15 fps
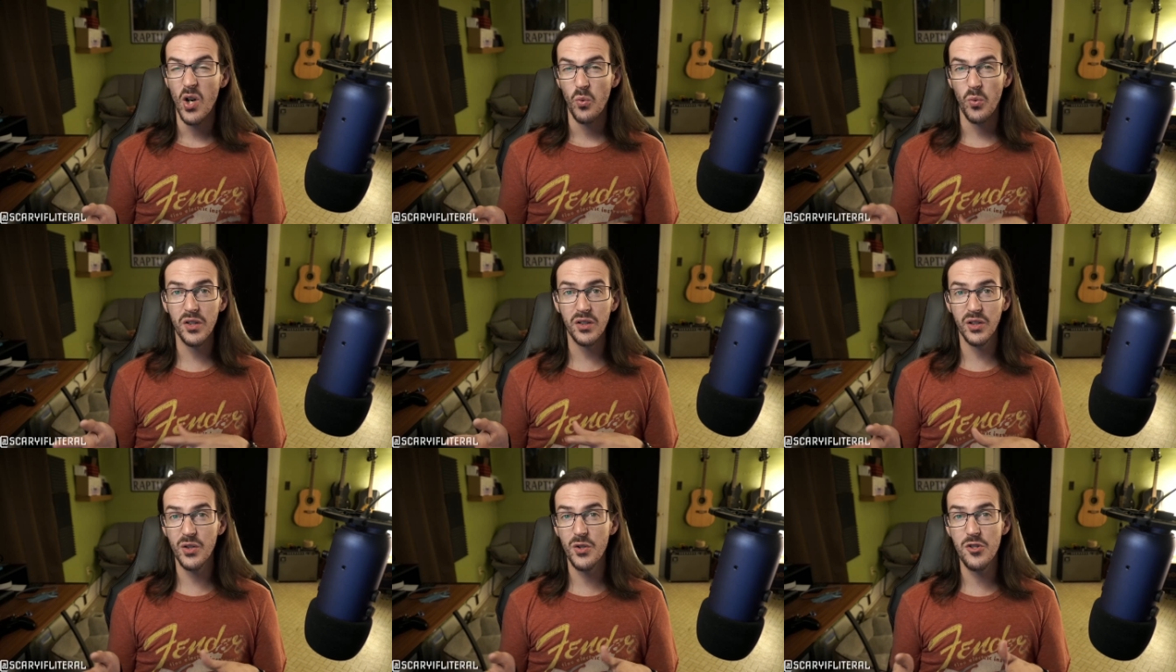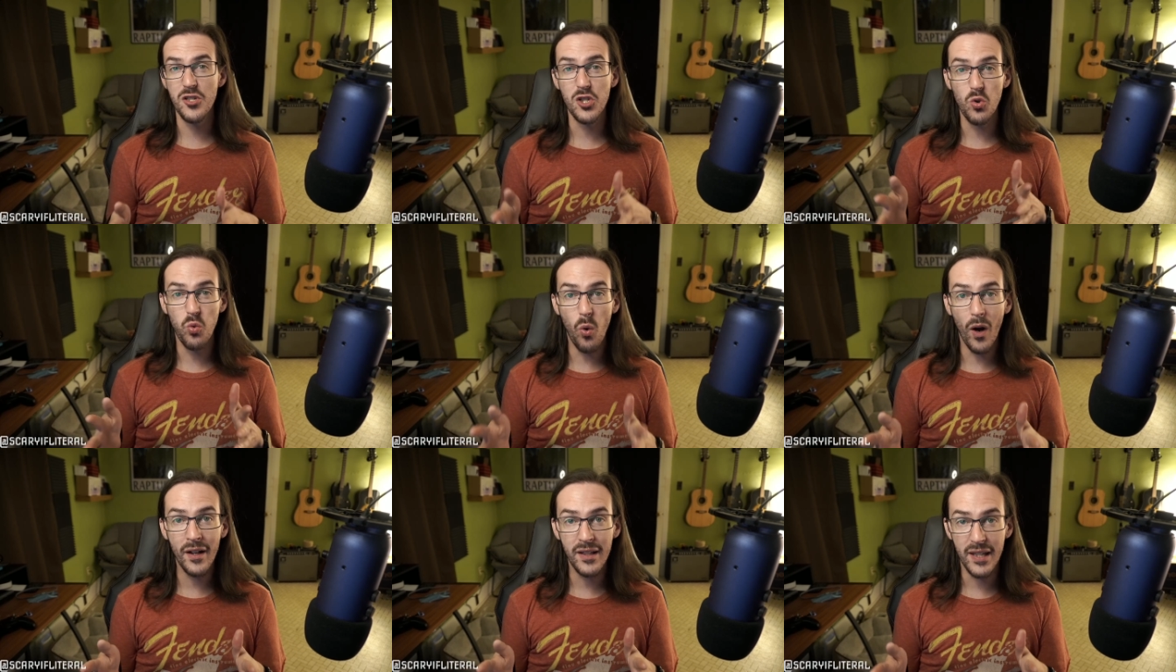would lose
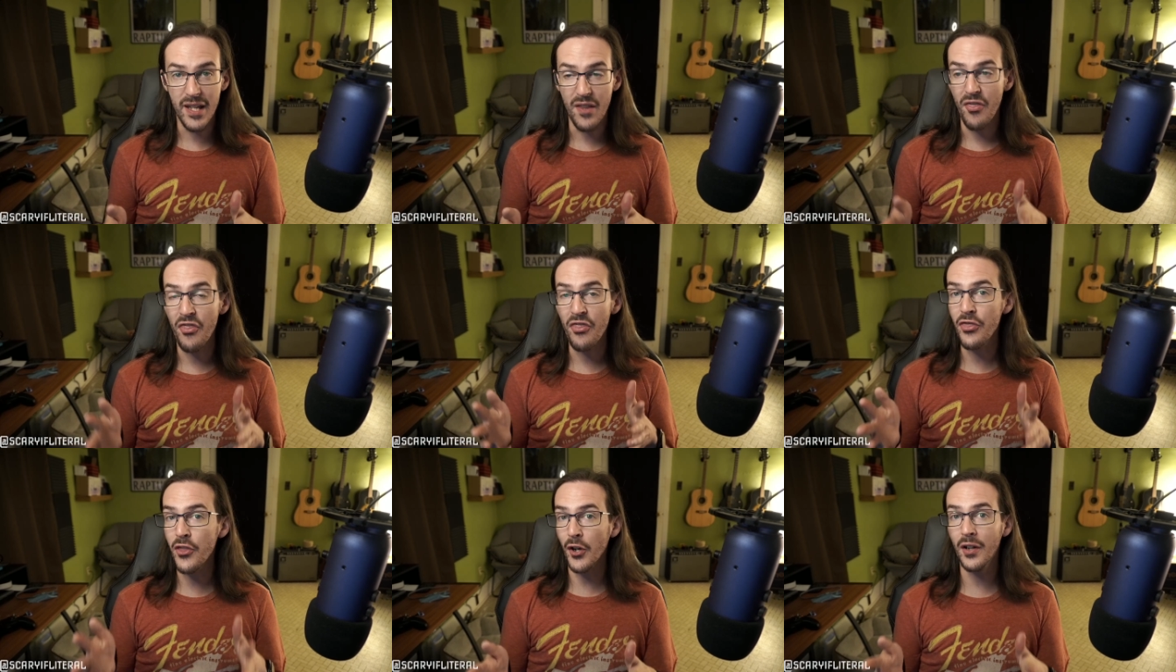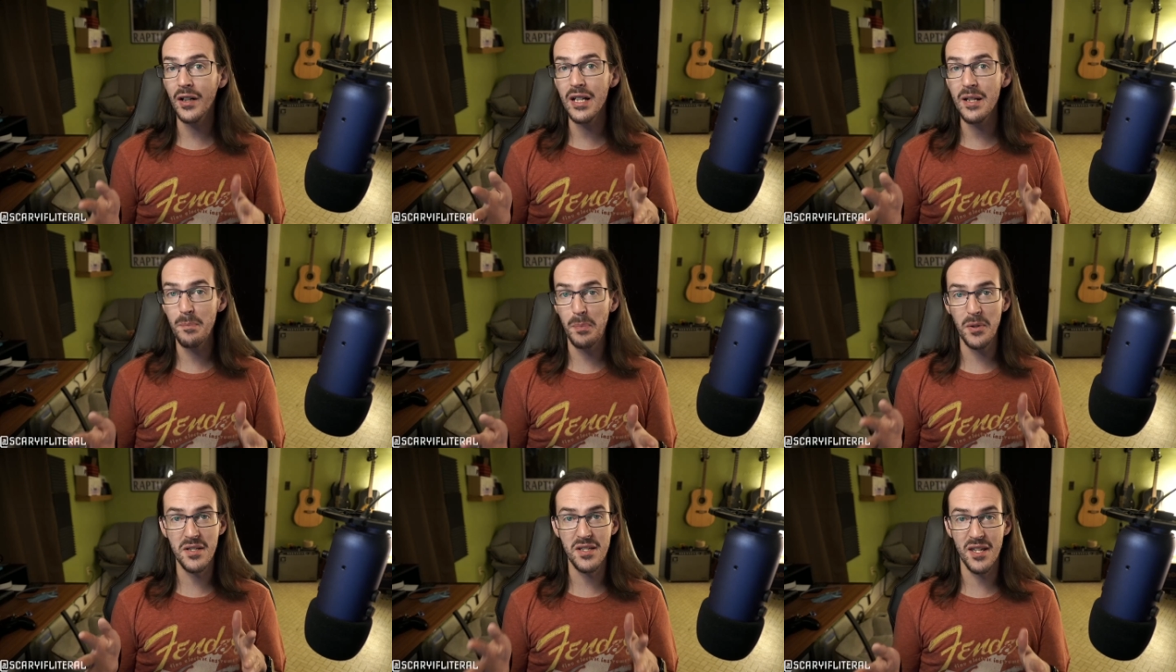20,
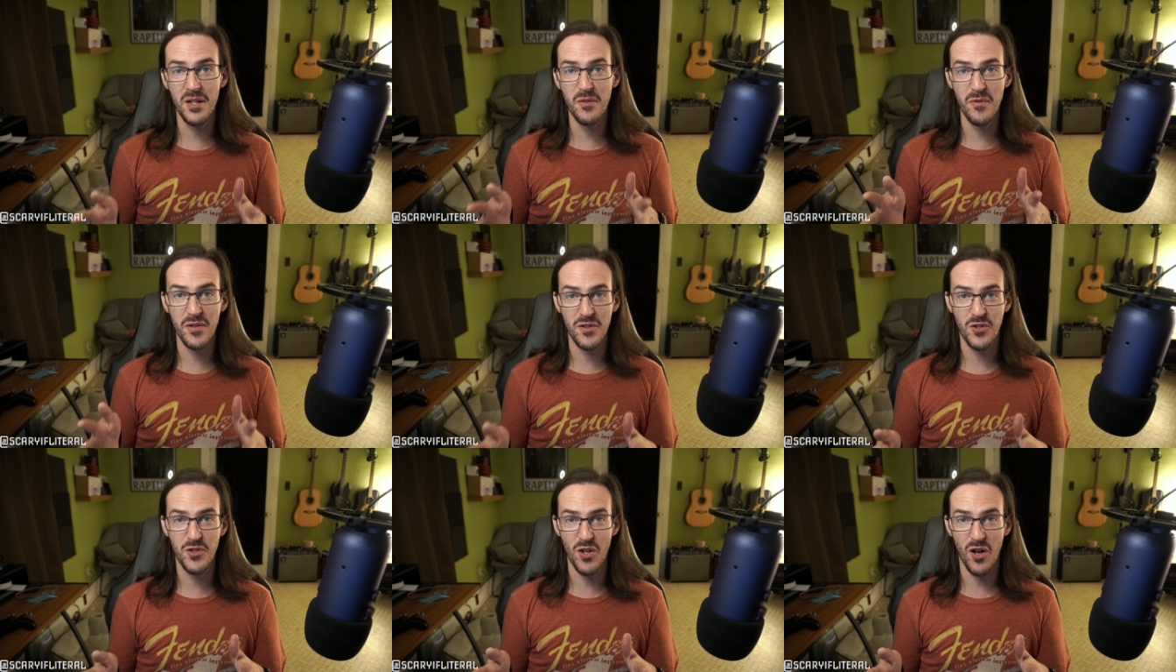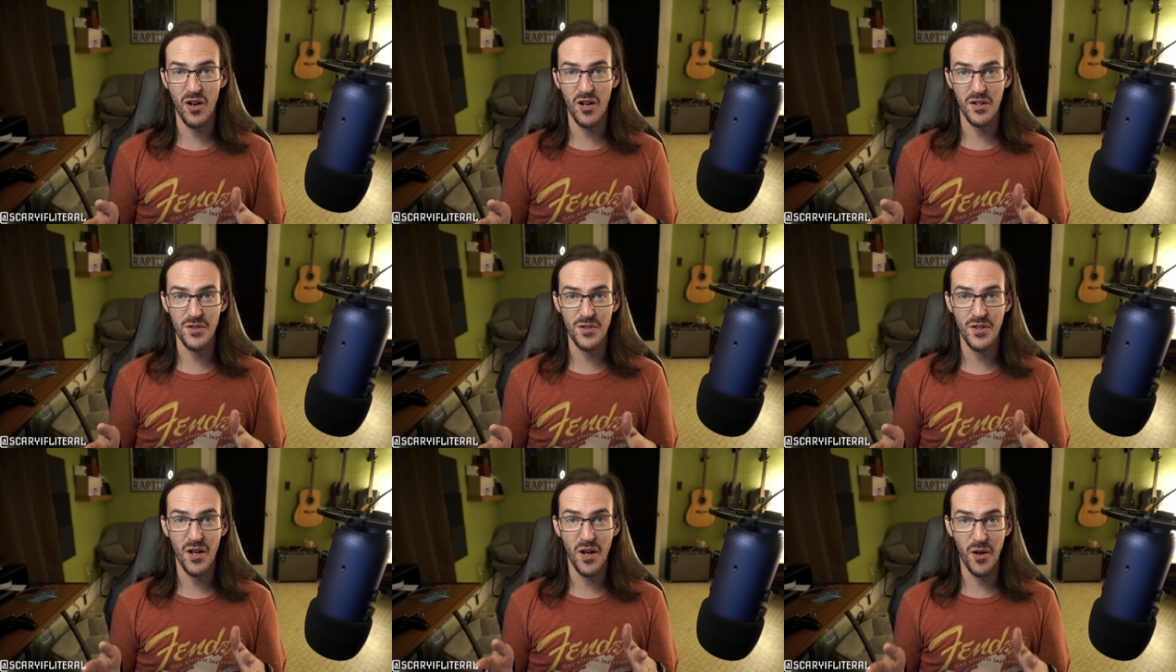30% of its
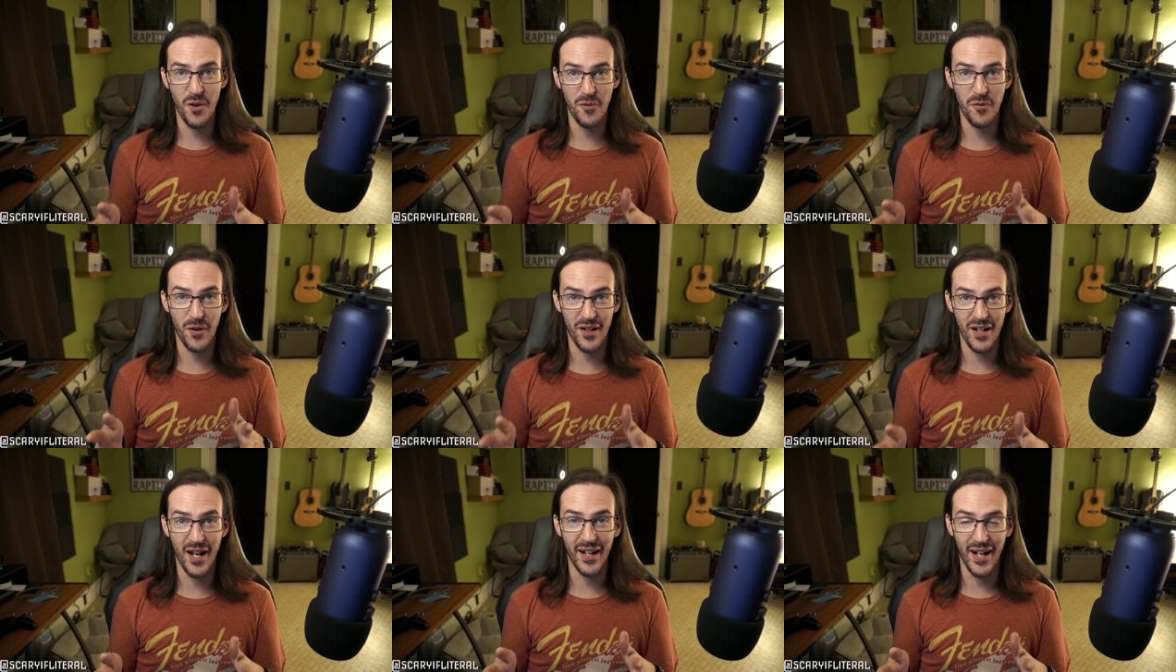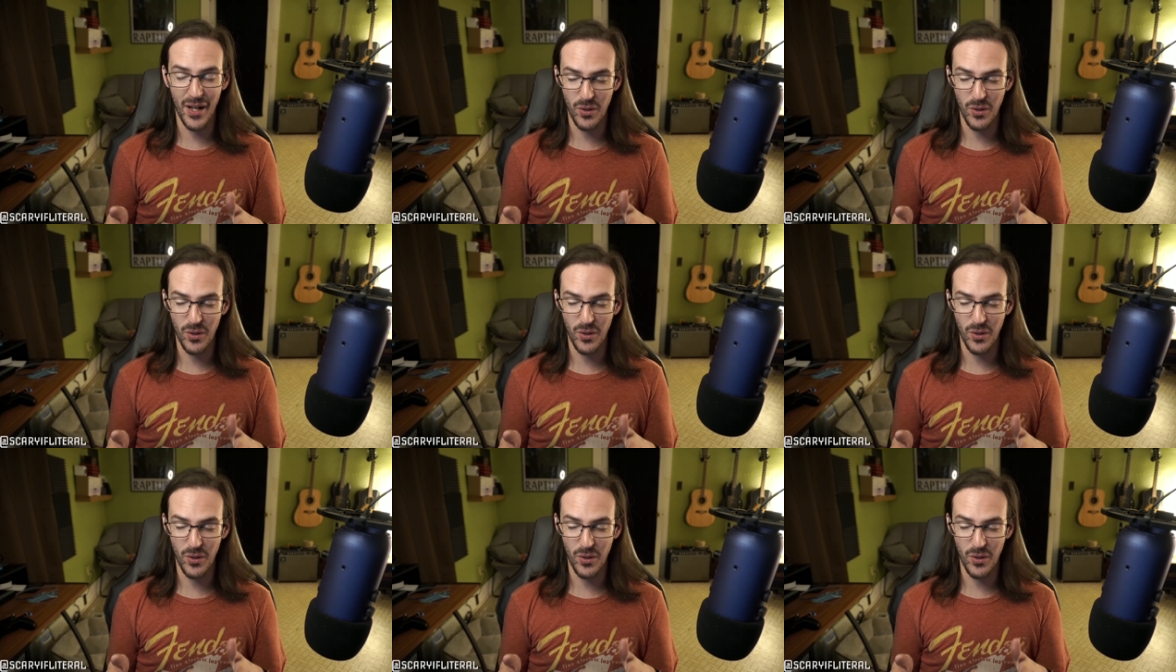charge overnight.